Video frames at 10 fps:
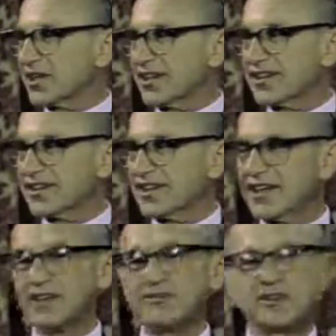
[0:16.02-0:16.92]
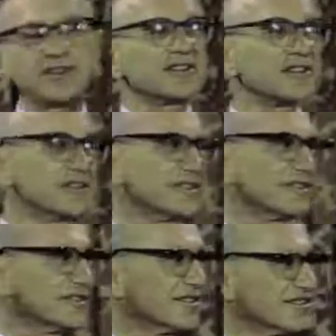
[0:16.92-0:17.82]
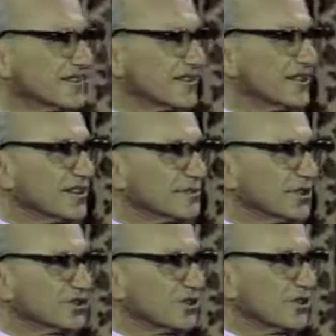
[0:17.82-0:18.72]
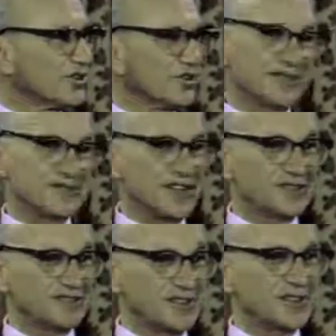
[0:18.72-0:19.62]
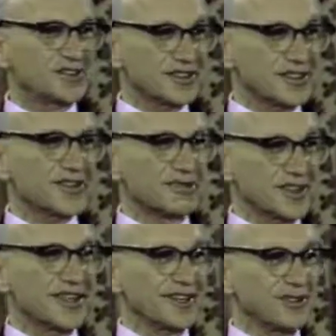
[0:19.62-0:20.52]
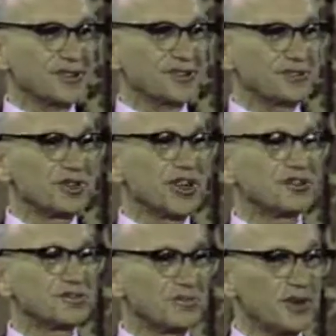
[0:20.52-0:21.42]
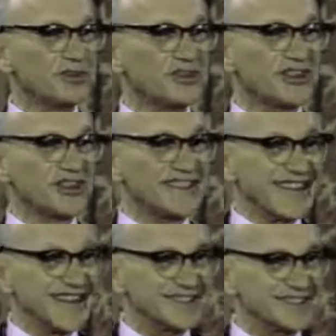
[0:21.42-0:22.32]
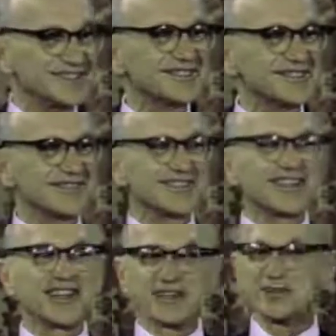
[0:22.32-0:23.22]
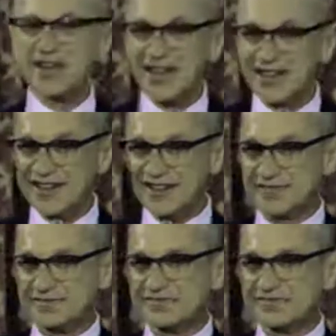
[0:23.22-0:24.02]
1984, in which Orwell, unfortunately, we're getting all too close both to the date and the reality.